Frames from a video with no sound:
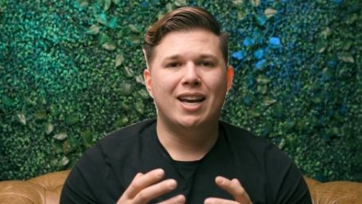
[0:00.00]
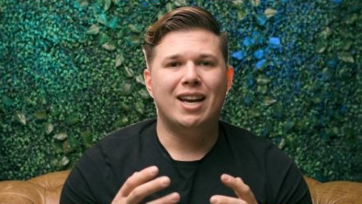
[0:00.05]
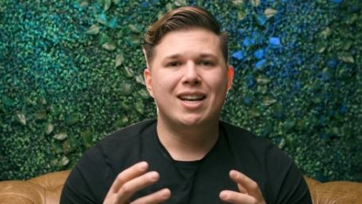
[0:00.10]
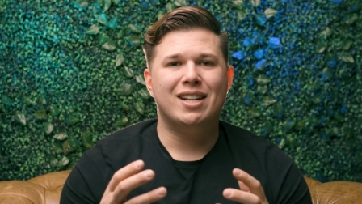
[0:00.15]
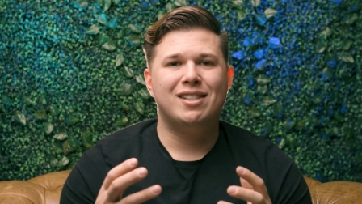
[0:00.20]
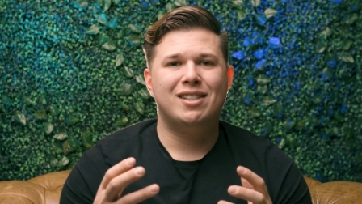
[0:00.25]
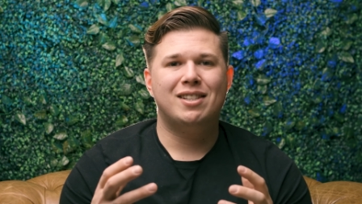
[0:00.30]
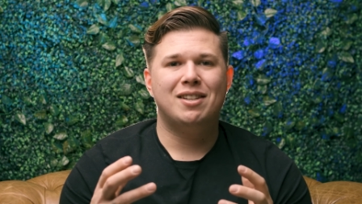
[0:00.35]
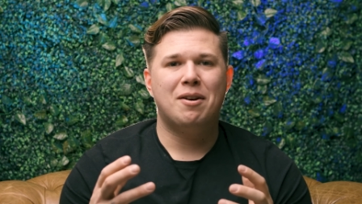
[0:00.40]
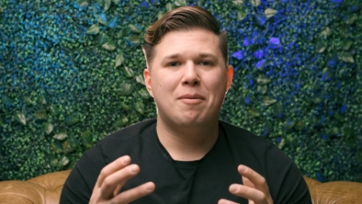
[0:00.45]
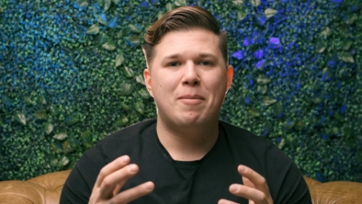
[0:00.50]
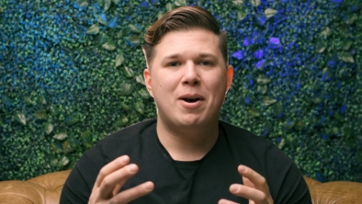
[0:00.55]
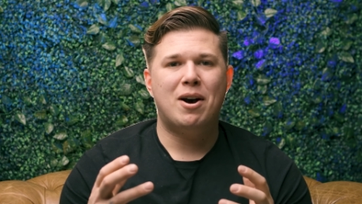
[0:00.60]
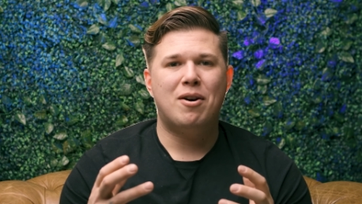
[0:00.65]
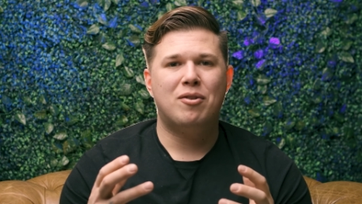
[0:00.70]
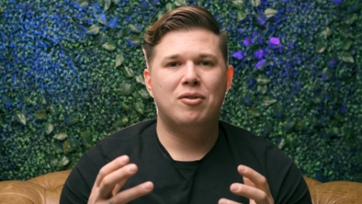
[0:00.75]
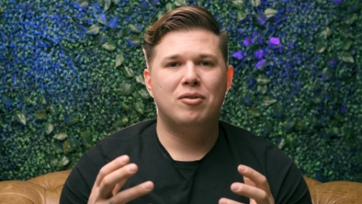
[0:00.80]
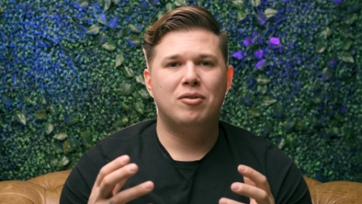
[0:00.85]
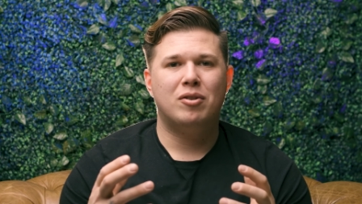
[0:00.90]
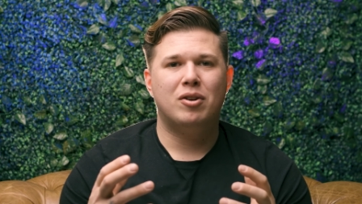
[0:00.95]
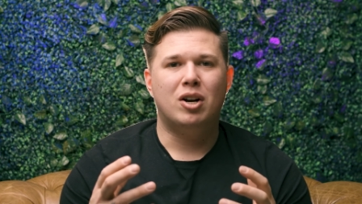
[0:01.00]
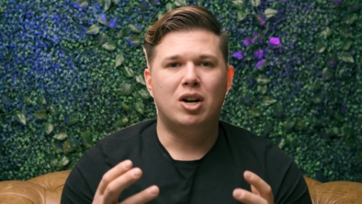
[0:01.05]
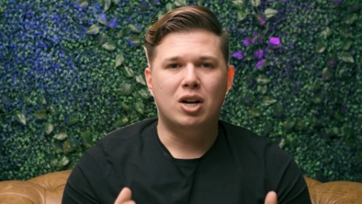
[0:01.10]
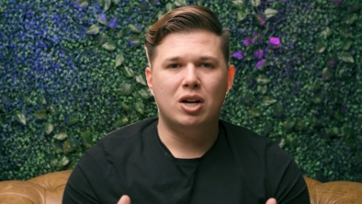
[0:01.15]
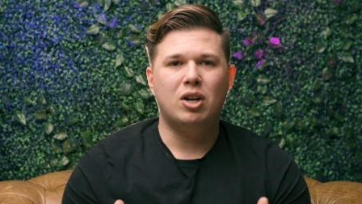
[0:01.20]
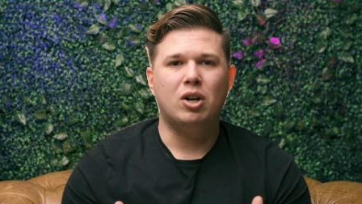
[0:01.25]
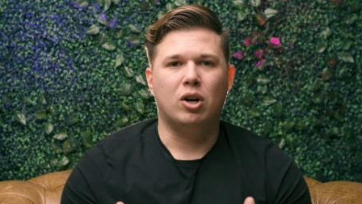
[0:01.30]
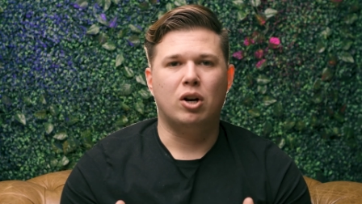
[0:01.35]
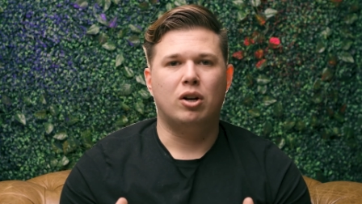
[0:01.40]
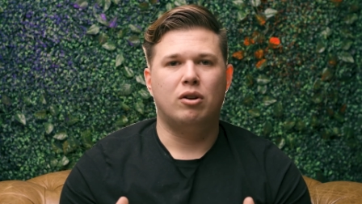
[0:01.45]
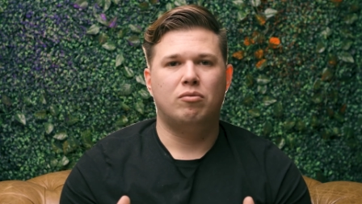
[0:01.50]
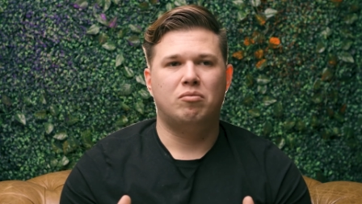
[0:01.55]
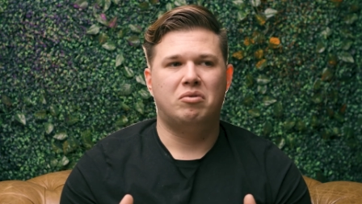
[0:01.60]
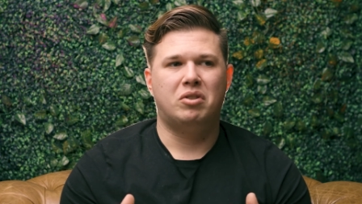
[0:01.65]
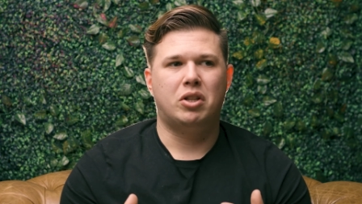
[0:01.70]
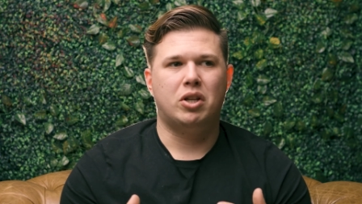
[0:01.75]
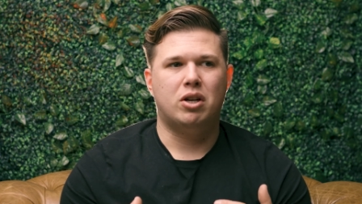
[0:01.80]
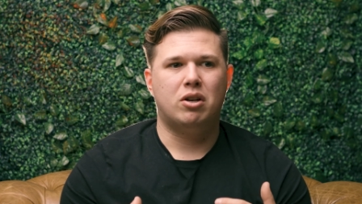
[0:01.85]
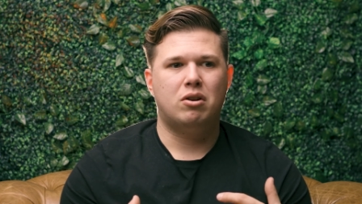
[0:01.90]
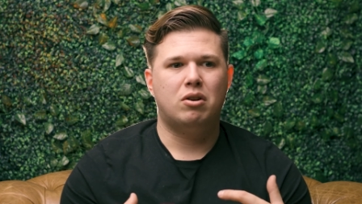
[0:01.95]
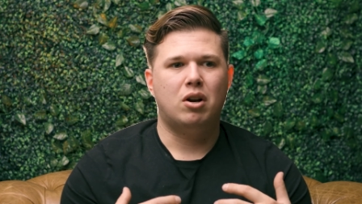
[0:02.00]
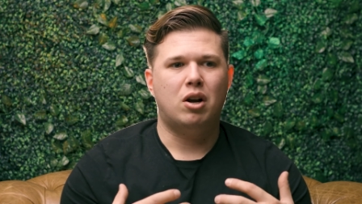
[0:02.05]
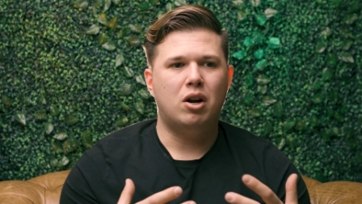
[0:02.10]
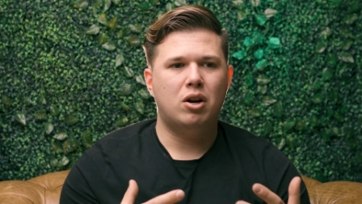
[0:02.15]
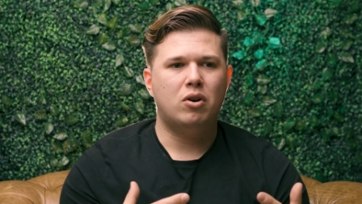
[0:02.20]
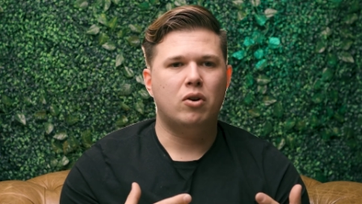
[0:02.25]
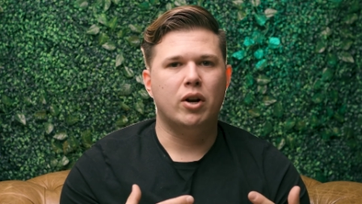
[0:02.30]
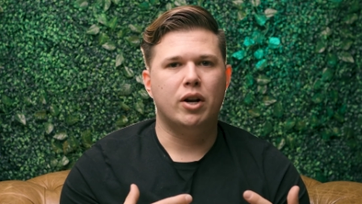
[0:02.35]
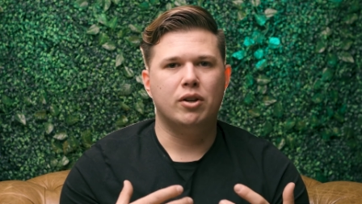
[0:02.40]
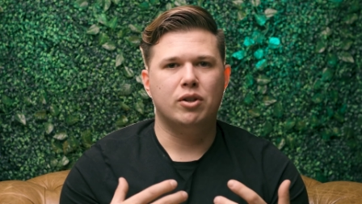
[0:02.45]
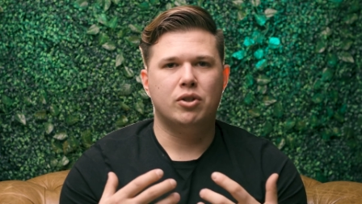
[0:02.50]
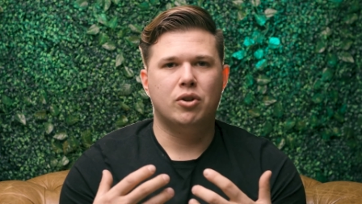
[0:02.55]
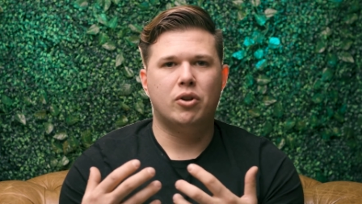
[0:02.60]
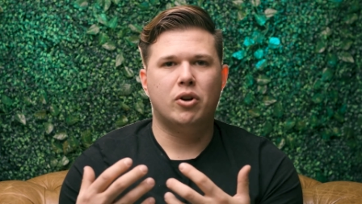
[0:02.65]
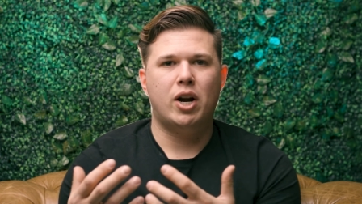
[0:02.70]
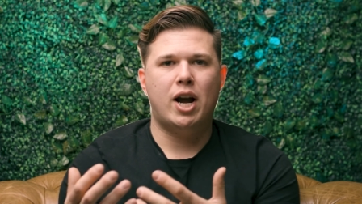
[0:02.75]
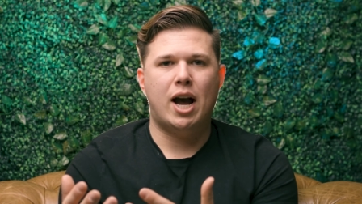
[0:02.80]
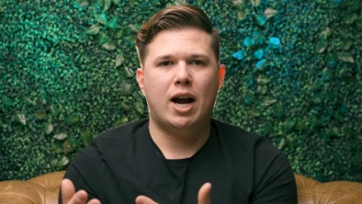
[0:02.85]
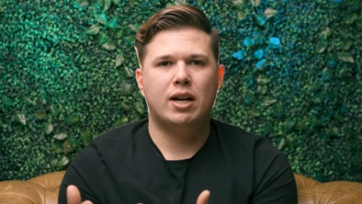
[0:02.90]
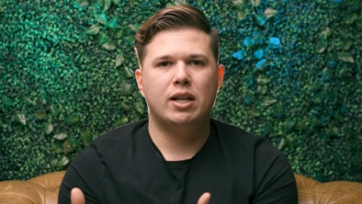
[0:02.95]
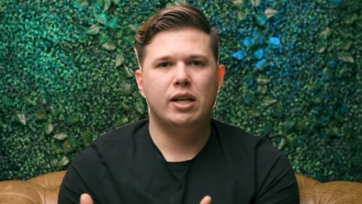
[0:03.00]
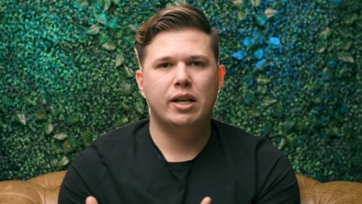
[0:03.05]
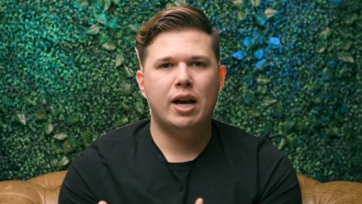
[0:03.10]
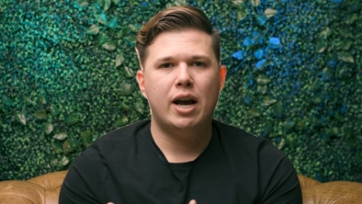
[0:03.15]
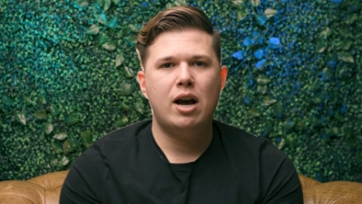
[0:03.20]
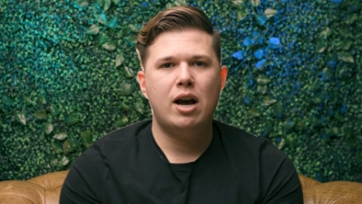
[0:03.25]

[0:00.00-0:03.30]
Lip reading: It's about hunger. They're hungry, and so they're acting